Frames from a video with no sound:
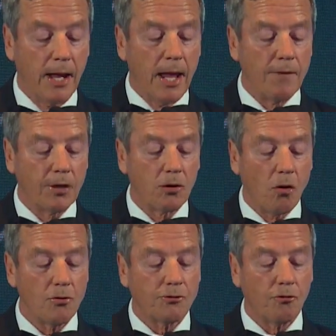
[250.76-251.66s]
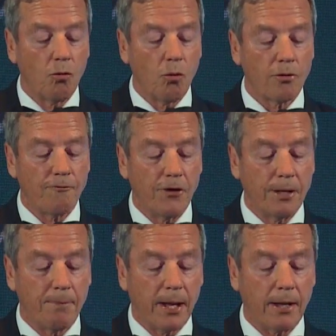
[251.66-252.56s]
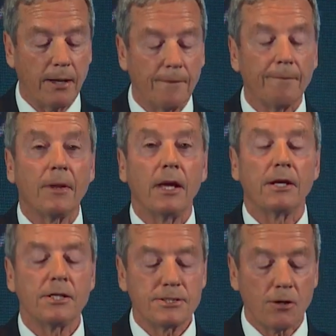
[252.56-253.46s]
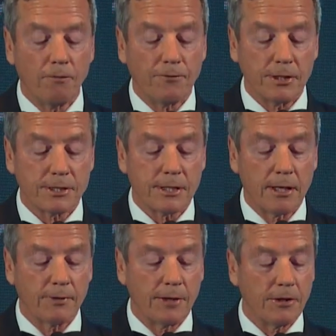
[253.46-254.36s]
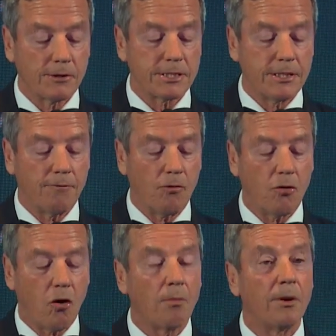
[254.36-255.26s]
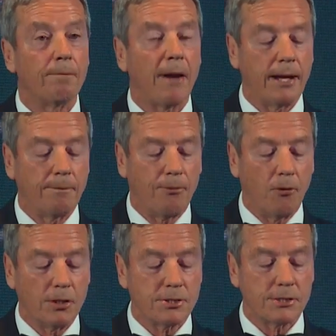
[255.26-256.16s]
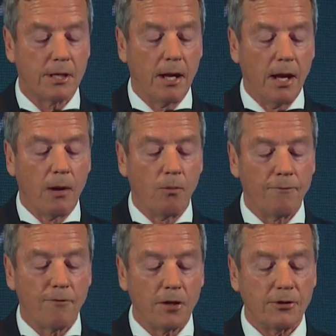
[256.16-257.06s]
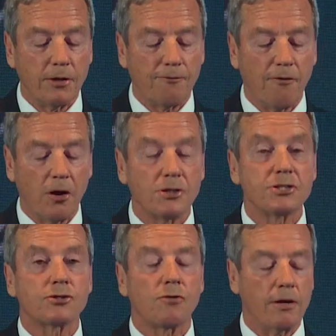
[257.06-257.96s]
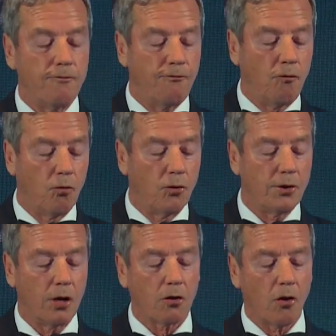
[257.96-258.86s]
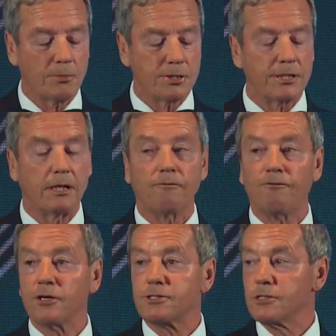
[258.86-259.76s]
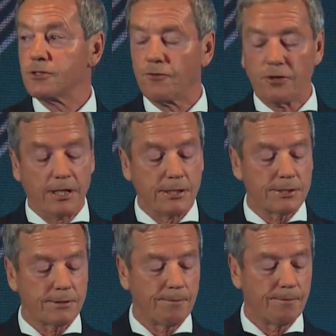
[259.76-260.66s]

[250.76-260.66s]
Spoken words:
Having gone through all the feedback, it is obvious that there are several common pain points, and we've identified straightforward, common-sense fixes for these.